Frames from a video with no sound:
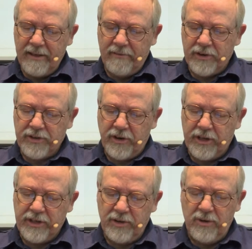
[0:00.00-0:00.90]
in verse
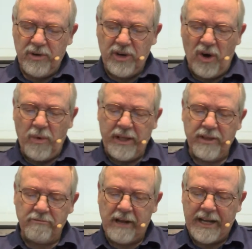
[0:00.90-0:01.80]
thirty-two, who knowing
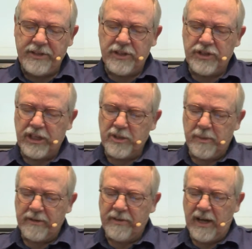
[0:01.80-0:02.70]
the righteous
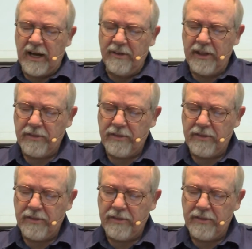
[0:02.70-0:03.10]
judgment of God,